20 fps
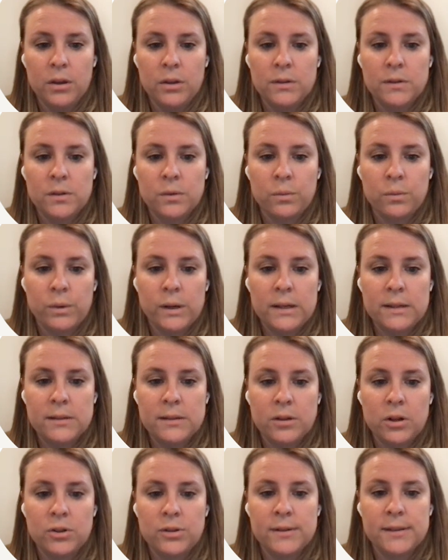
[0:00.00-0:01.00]
So
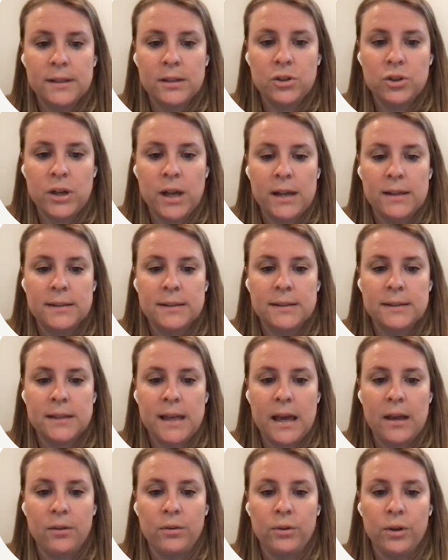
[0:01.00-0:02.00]
research suggests
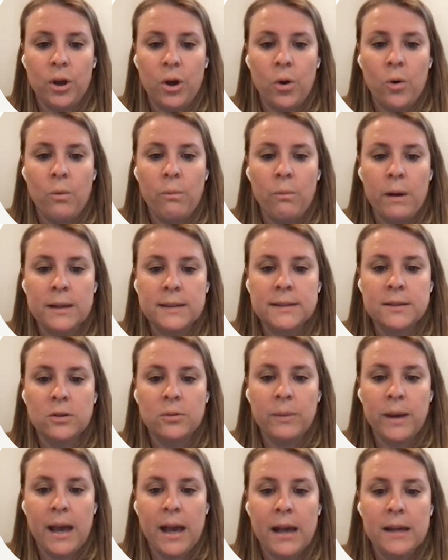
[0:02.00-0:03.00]
that low
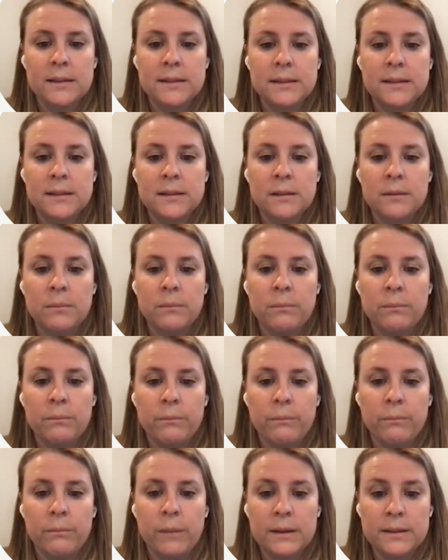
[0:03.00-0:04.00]
muscle mass,
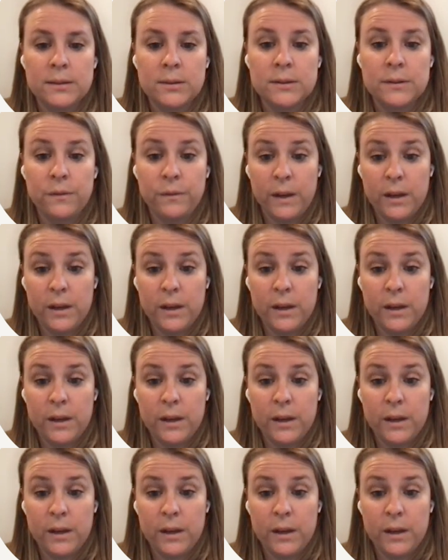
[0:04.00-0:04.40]
muscle